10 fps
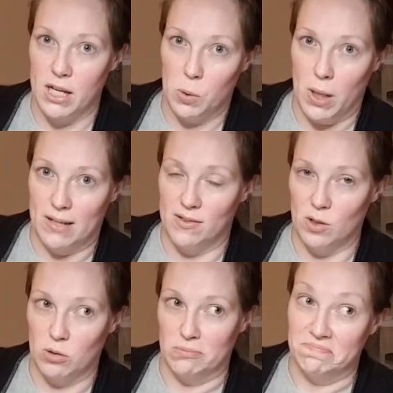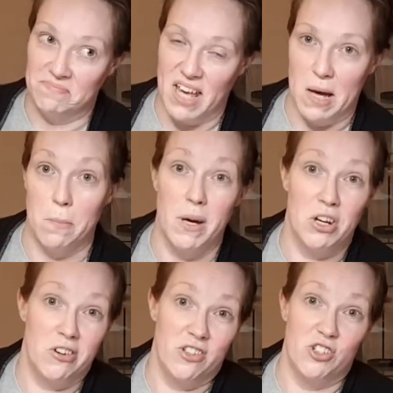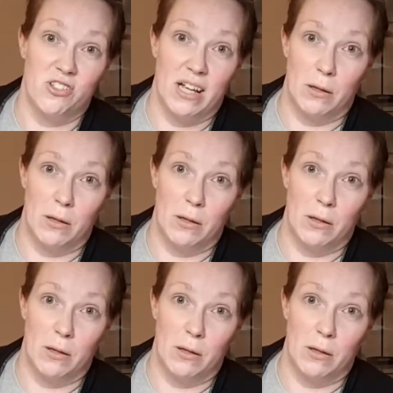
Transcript: anyway, so yeah, my daughter just